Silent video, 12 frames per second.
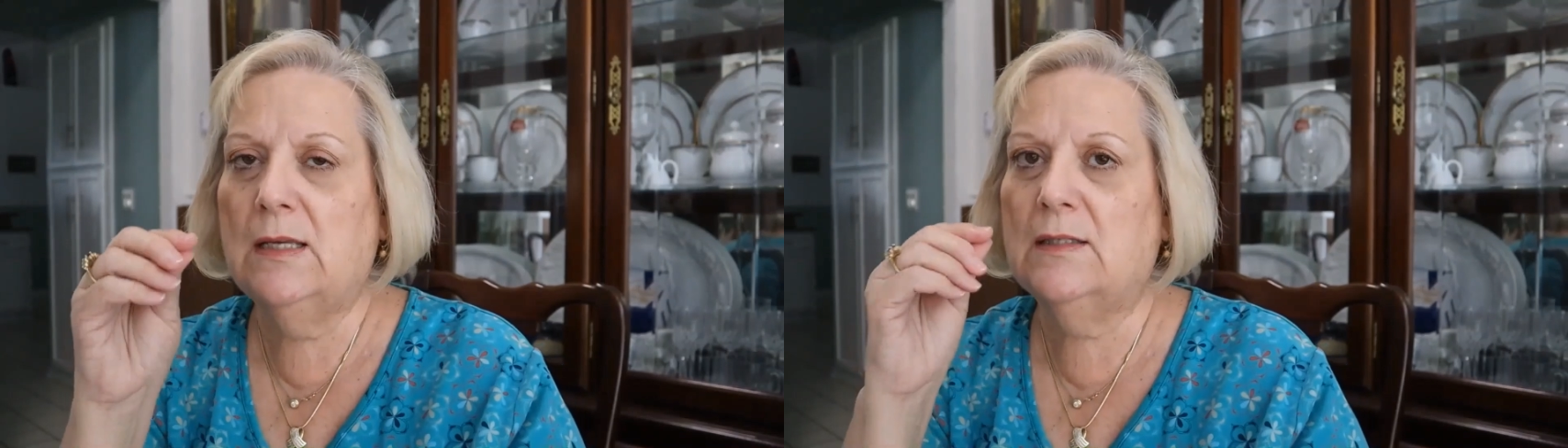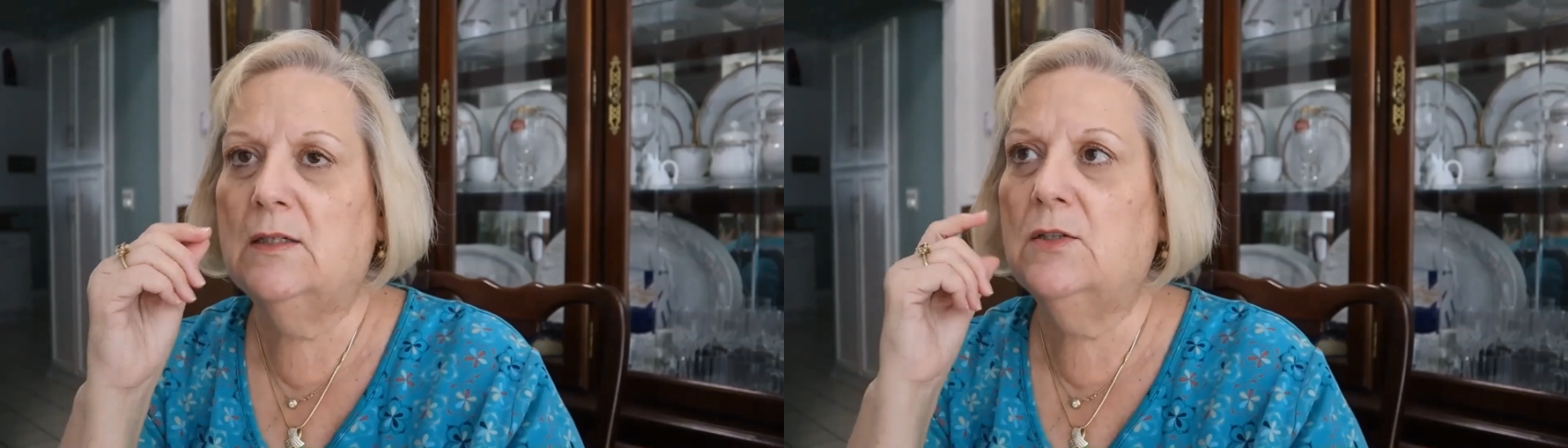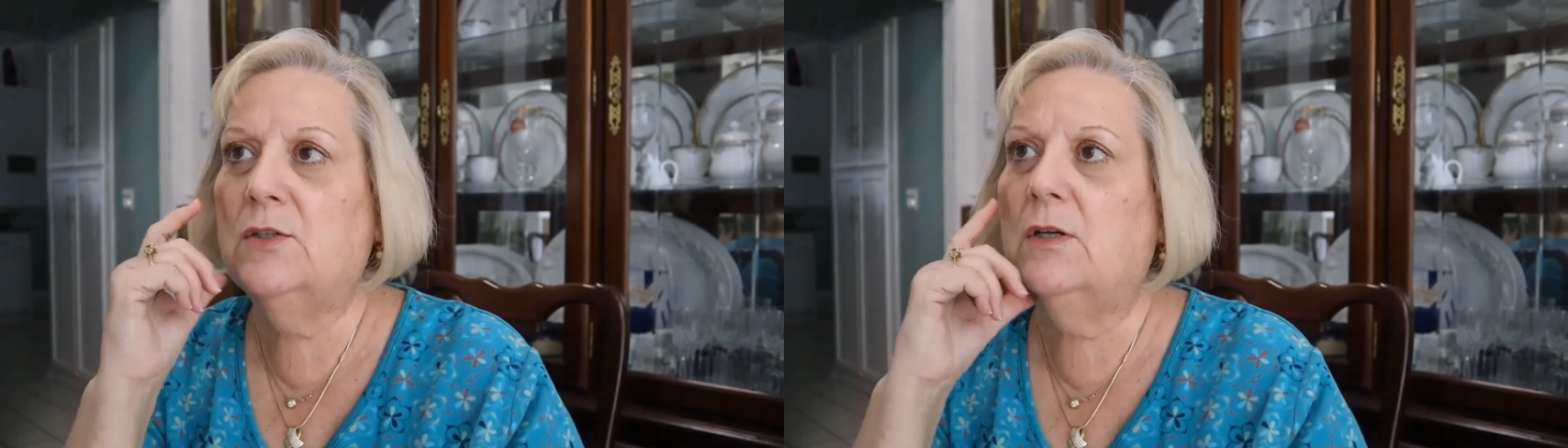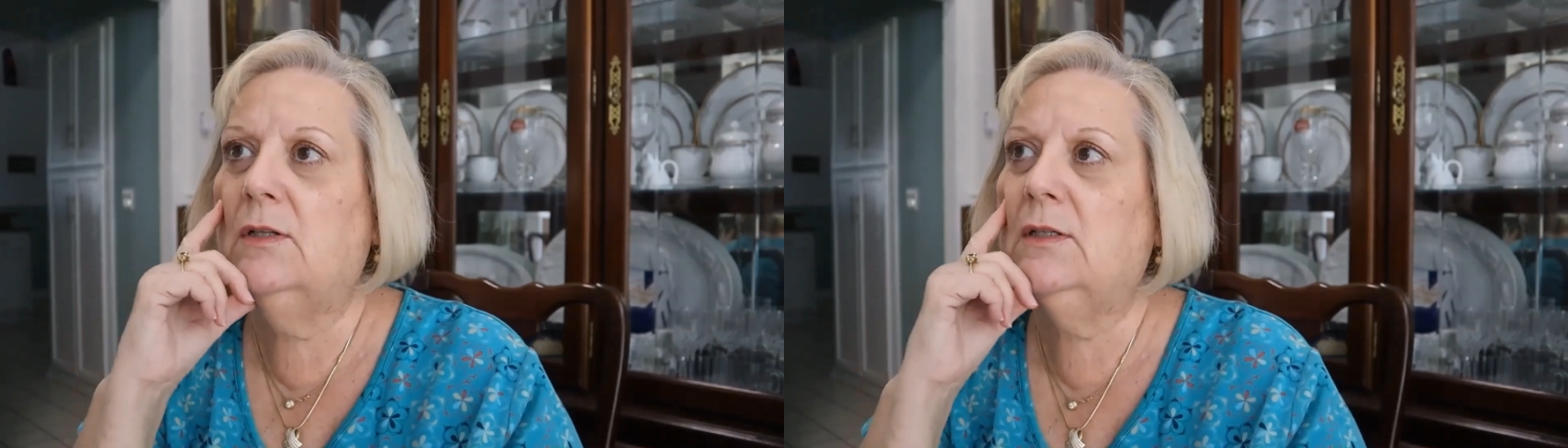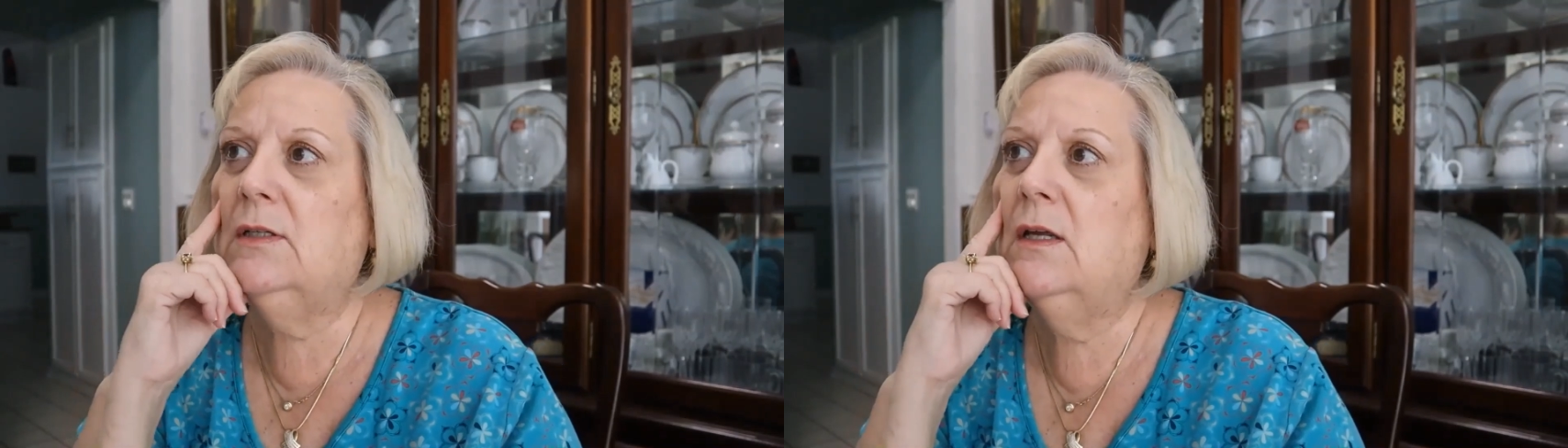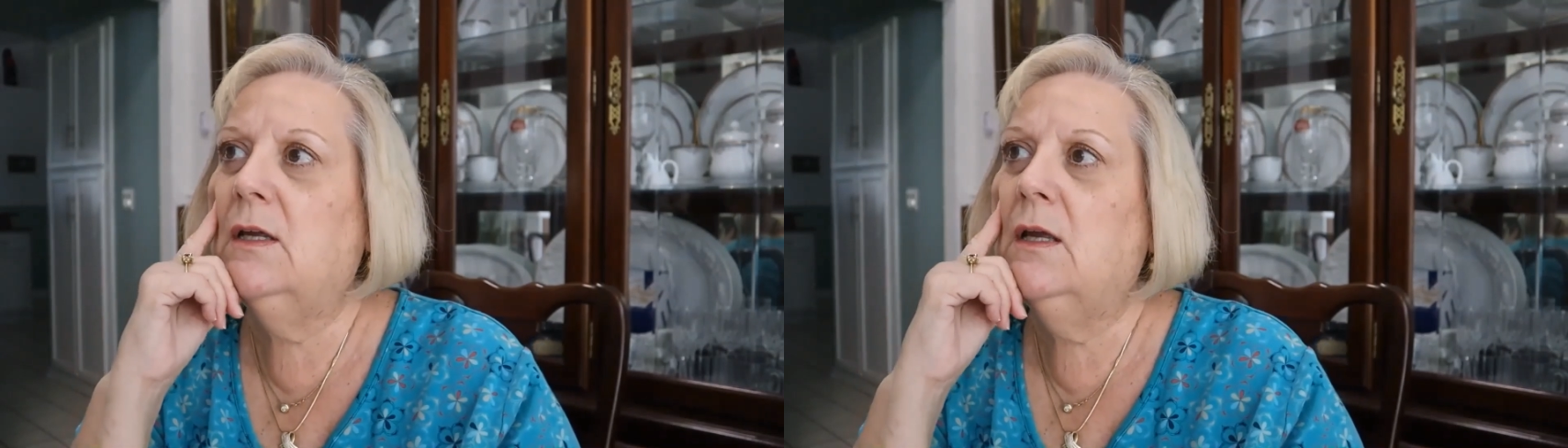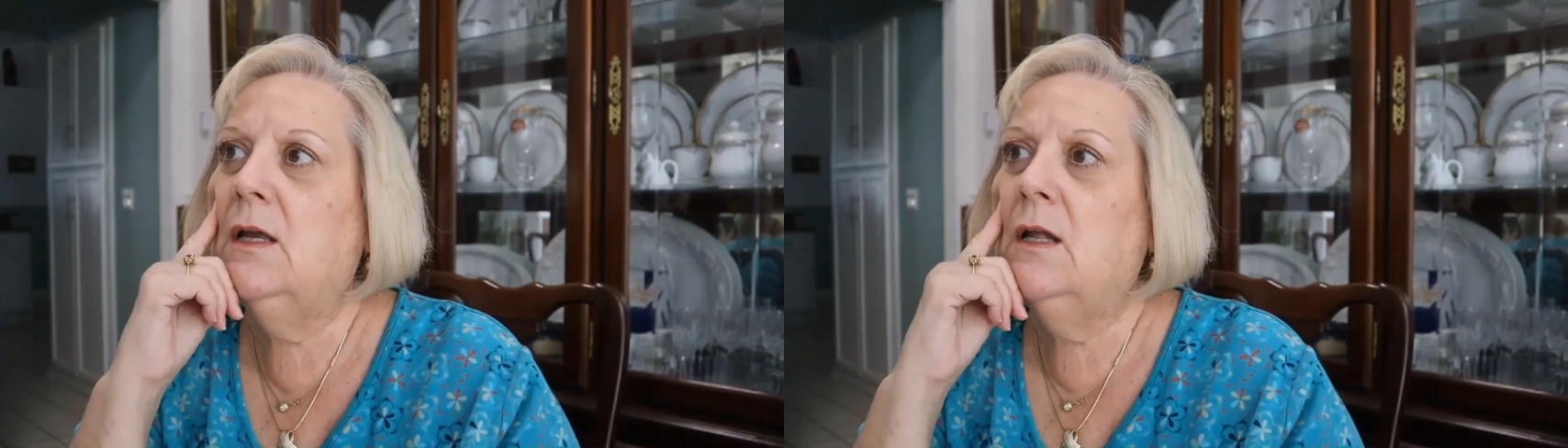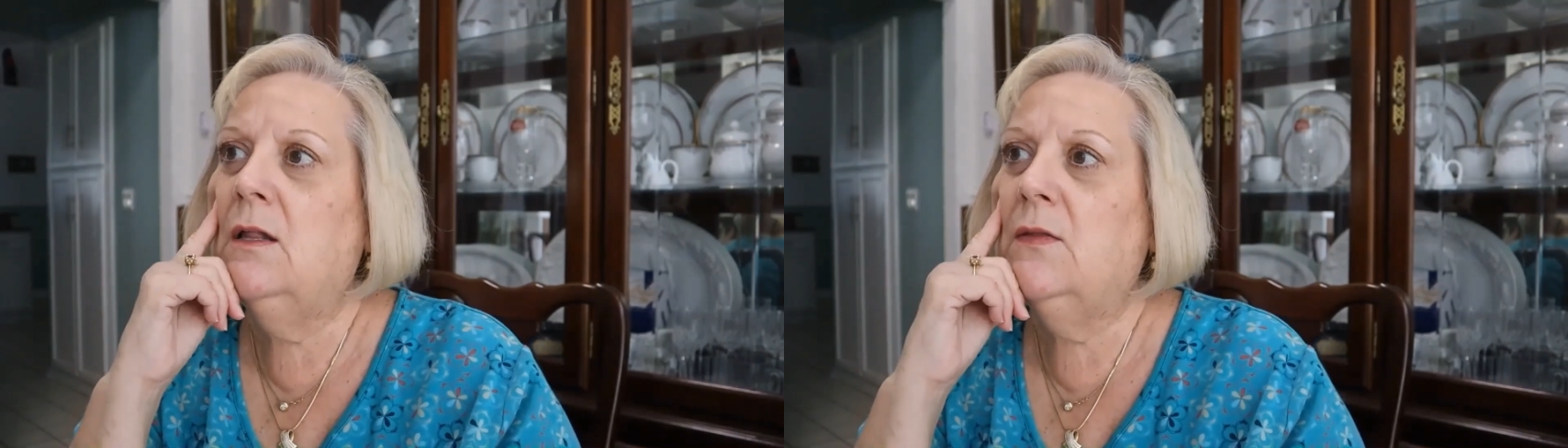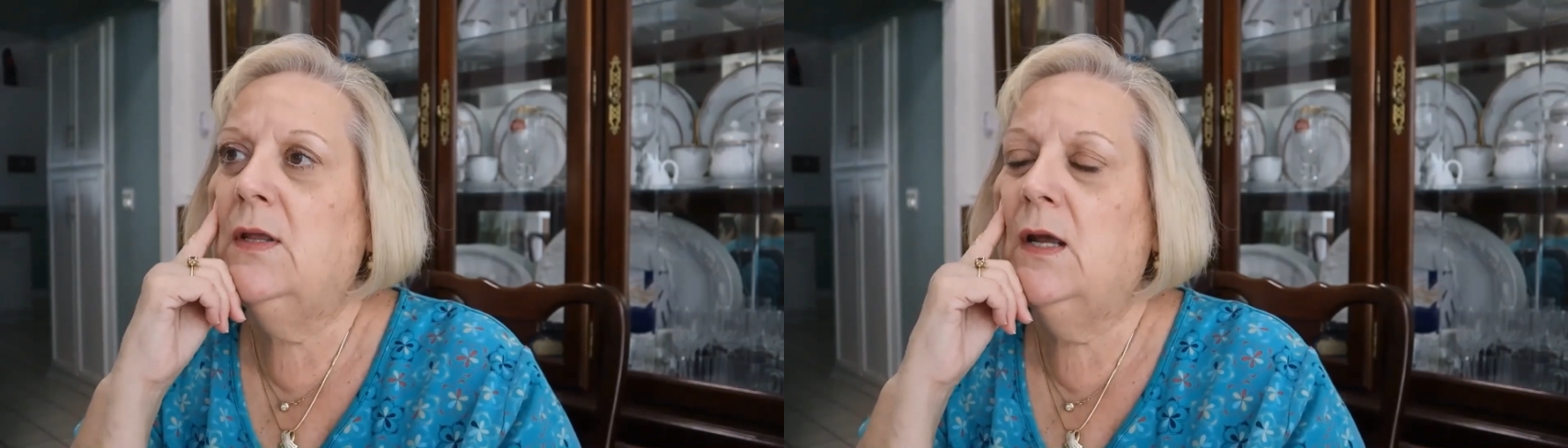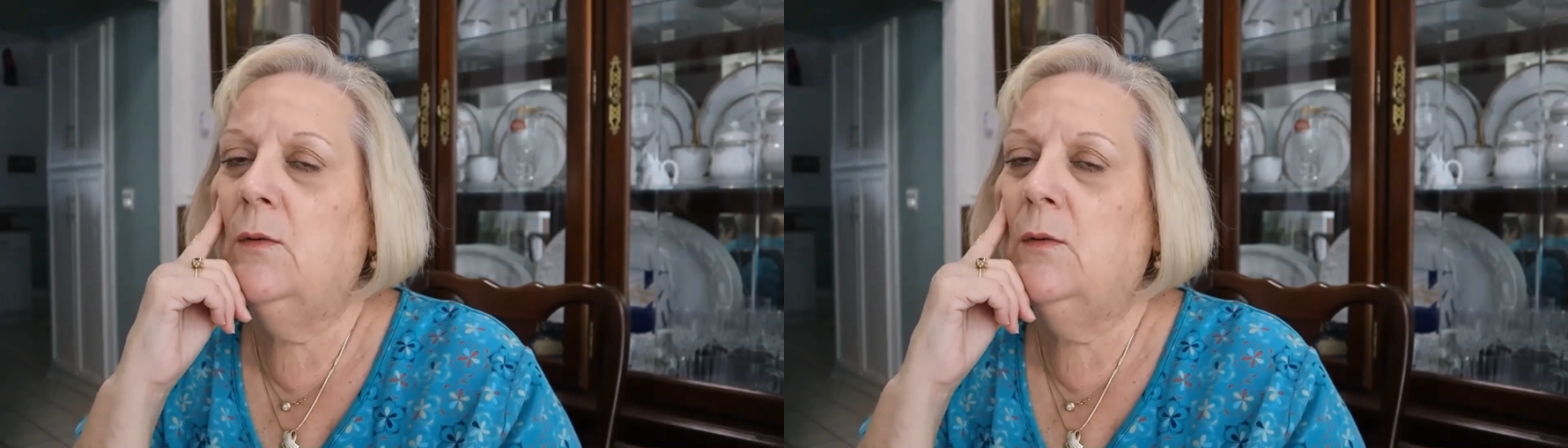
as an adult, that